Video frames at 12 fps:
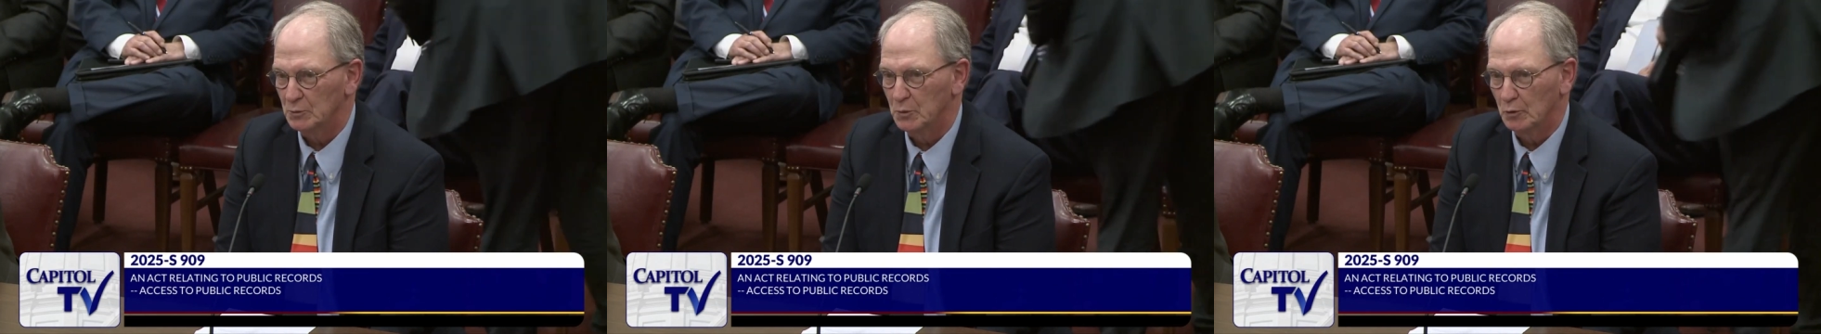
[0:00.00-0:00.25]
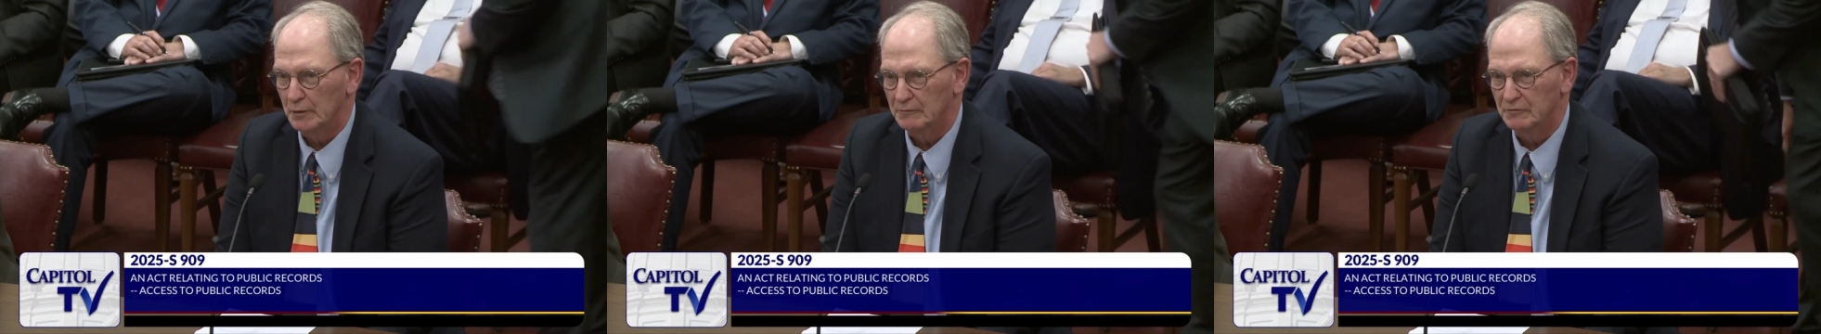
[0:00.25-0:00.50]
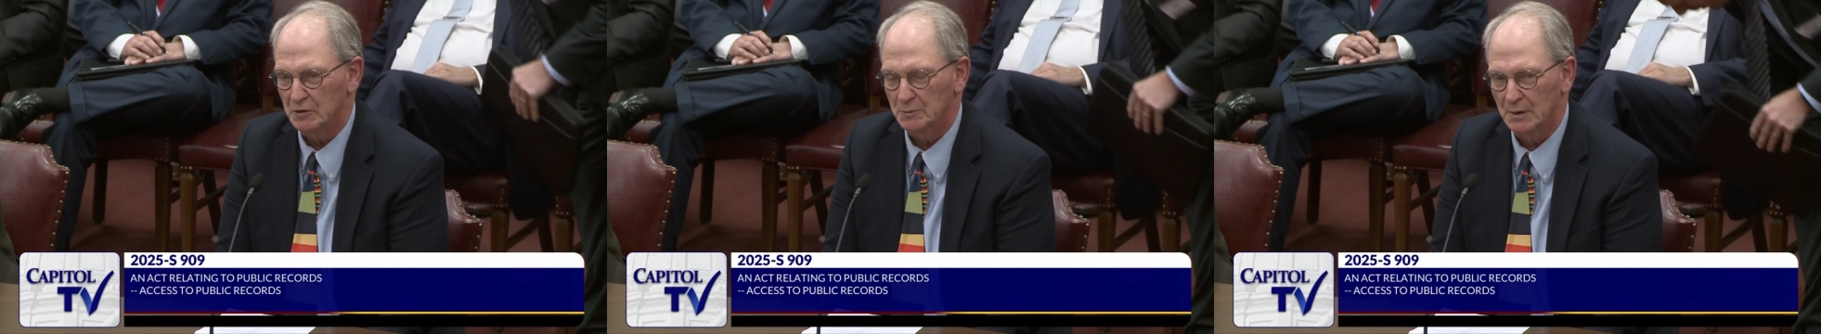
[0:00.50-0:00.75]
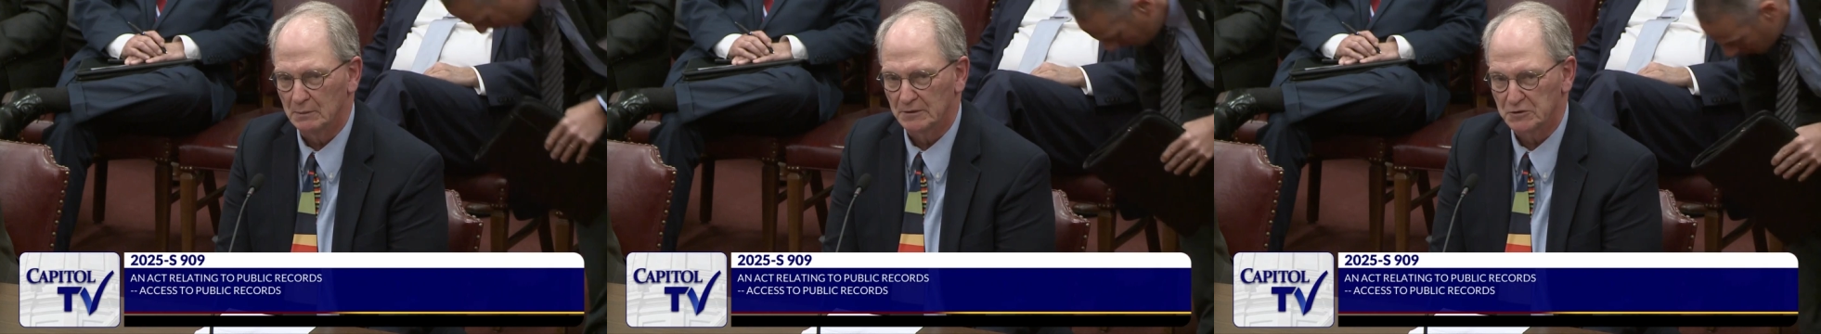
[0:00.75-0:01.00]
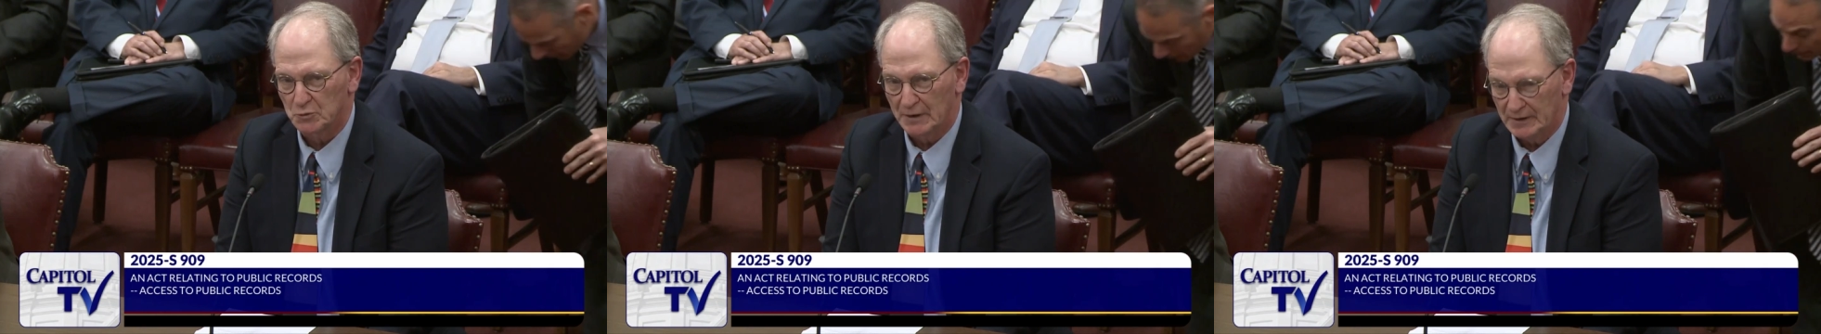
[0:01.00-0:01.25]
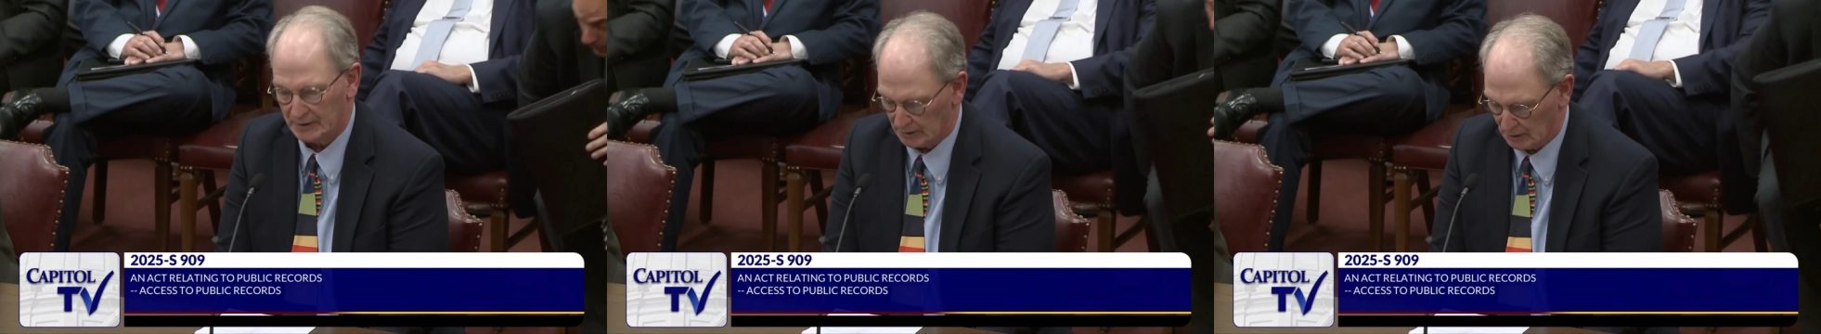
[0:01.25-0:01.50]
reported for the Public's
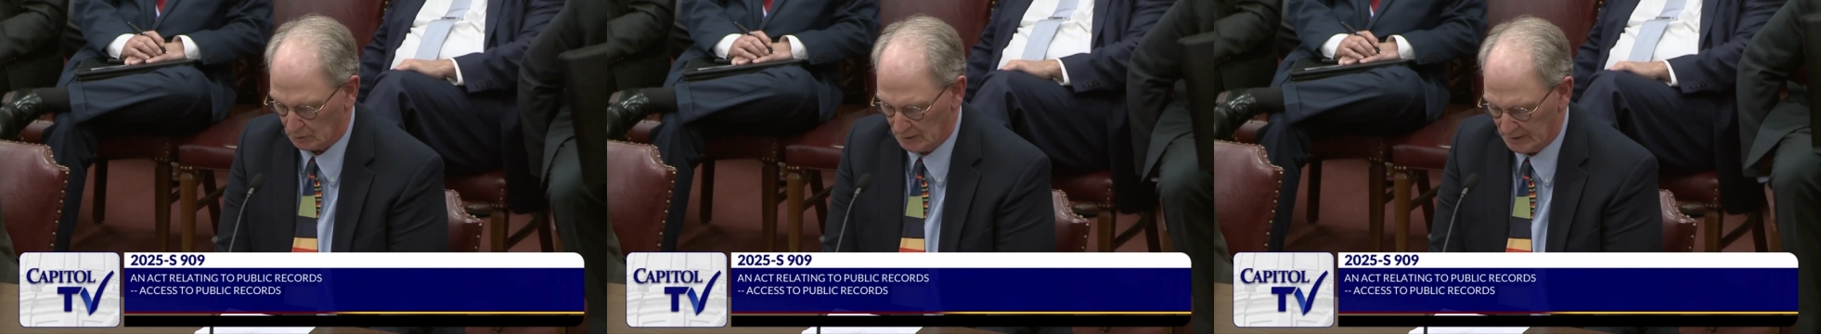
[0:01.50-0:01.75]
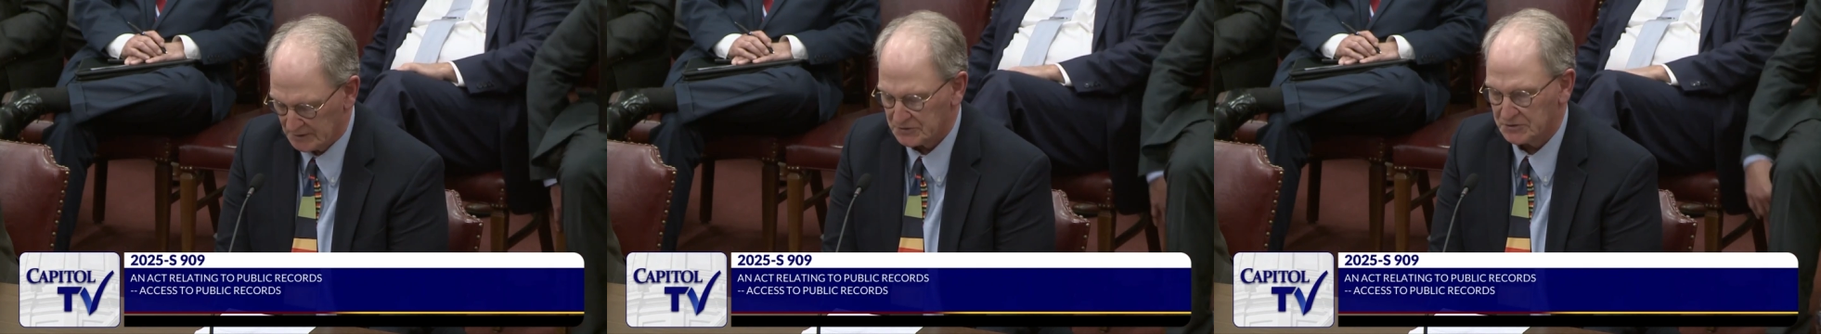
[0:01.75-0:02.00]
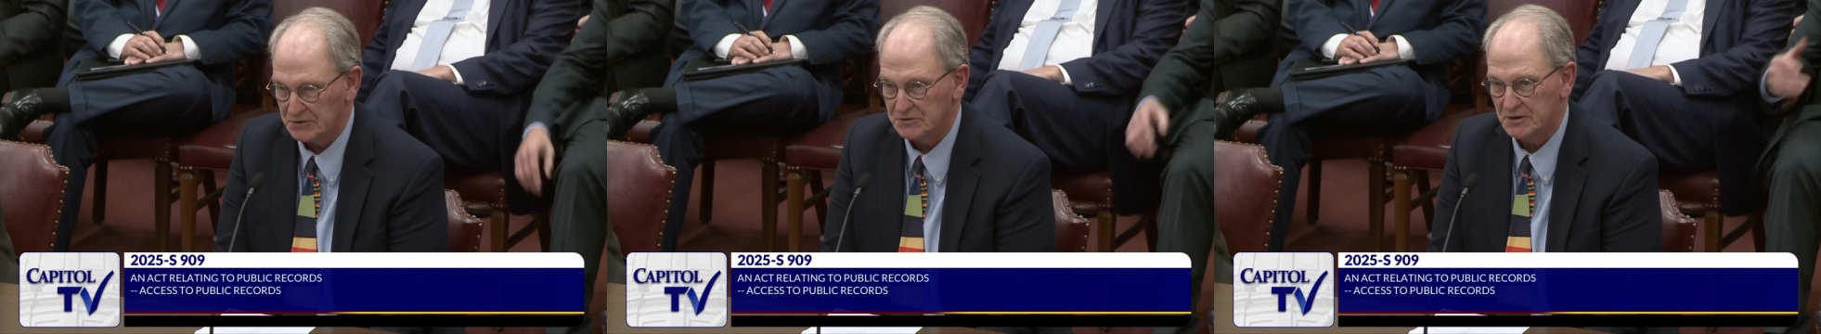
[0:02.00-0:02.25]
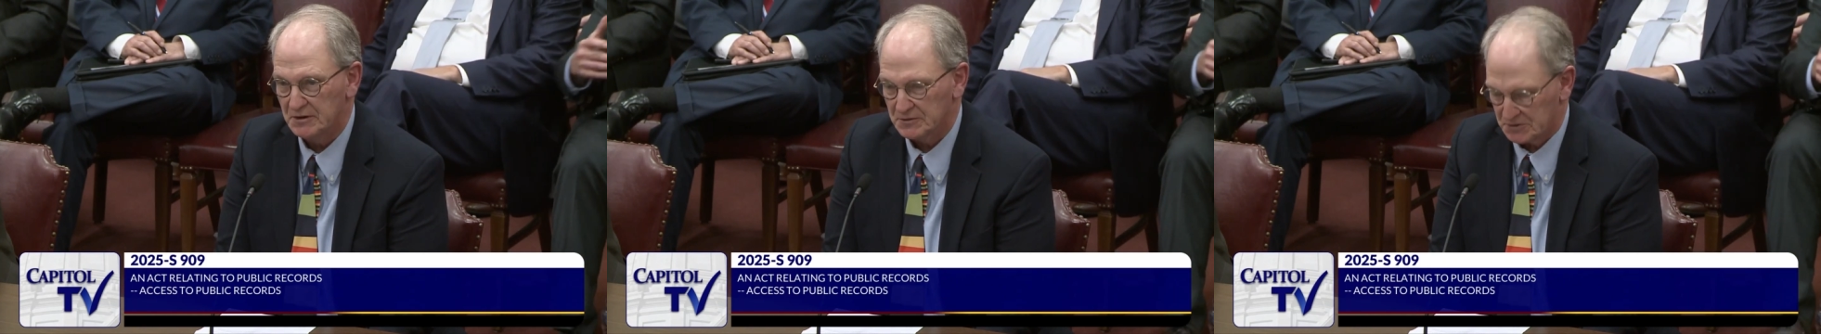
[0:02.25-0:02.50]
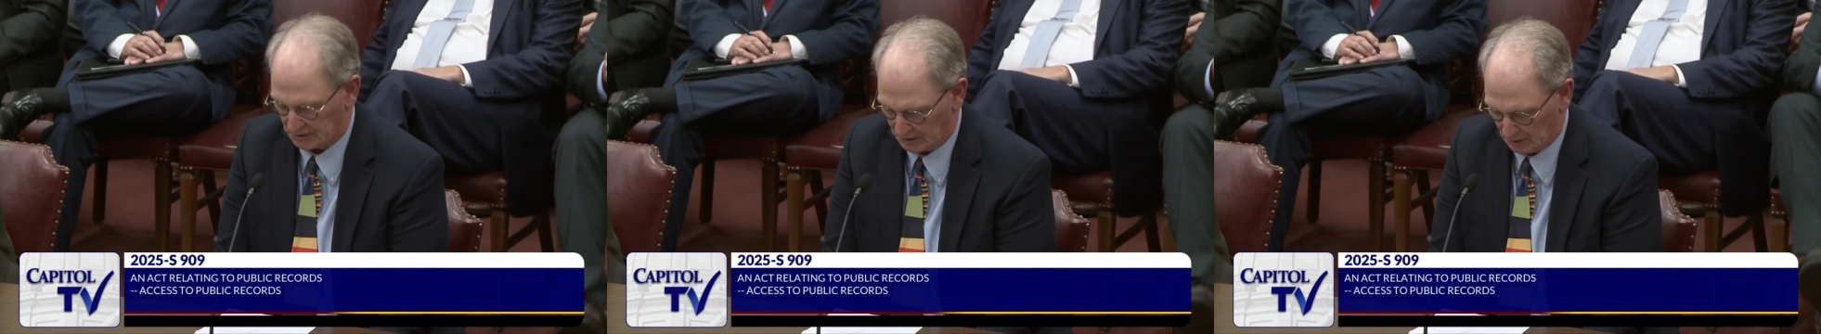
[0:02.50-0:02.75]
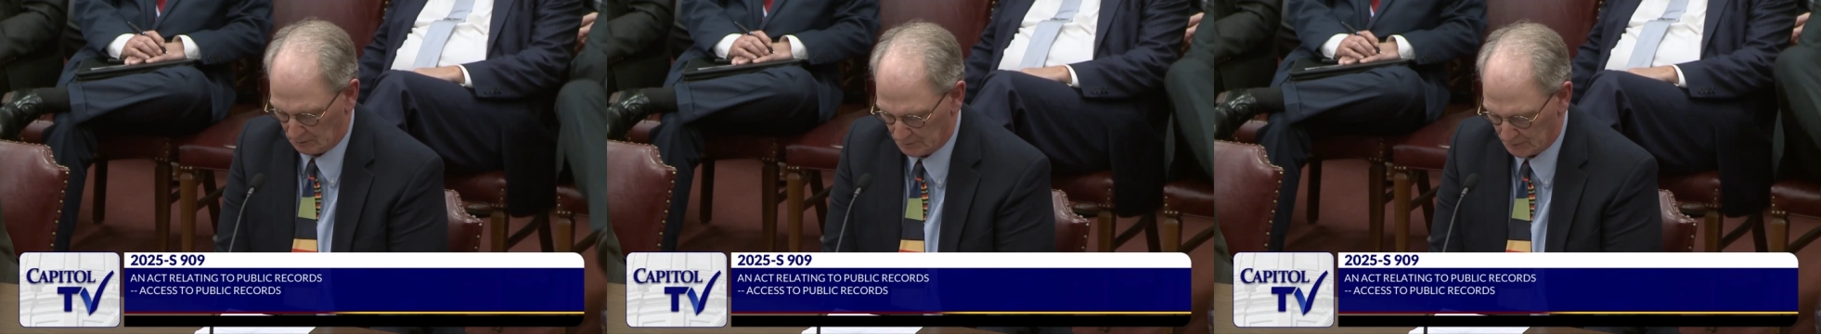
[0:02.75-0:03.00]
radio 6 years ago.